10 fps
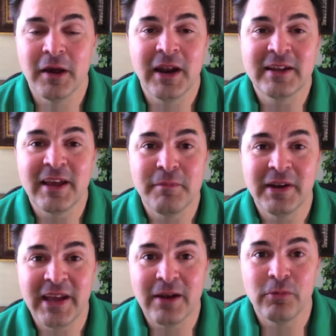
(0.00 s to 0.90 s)
not to have my
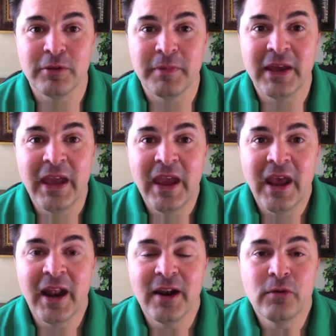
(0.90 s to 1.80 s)
dad with me,
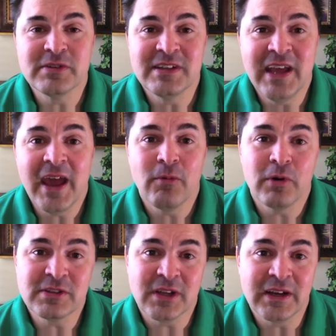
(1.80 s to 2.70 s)
and I know as a dad
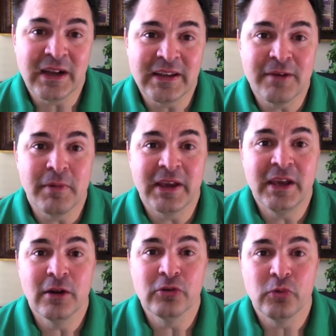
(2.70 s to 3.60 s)
what it's like not to have my
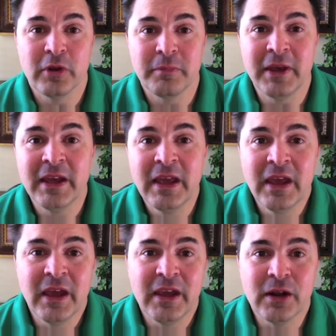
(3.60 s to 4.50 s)
kiddos with me.
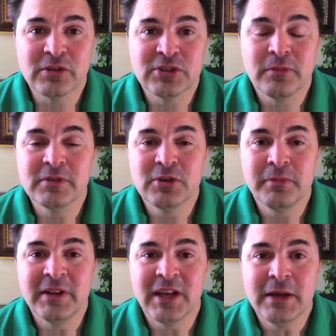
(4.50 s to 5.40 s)
You know, so
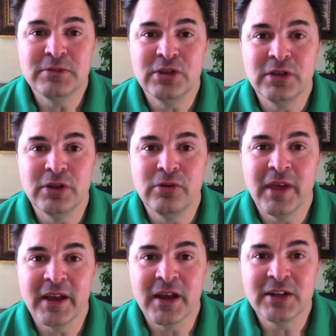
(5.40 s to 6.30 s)
many times you do
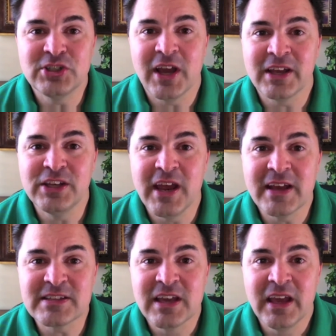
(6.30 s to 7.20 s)
that gut check and you
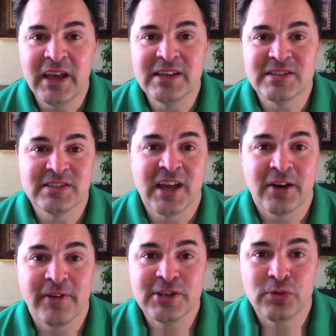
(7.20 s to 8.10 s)
ask, is the
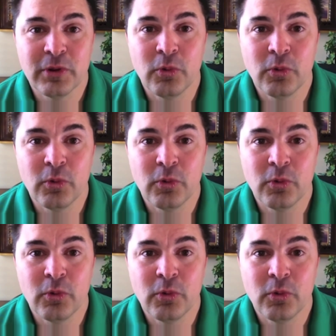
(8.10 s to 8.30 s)
sacrifice really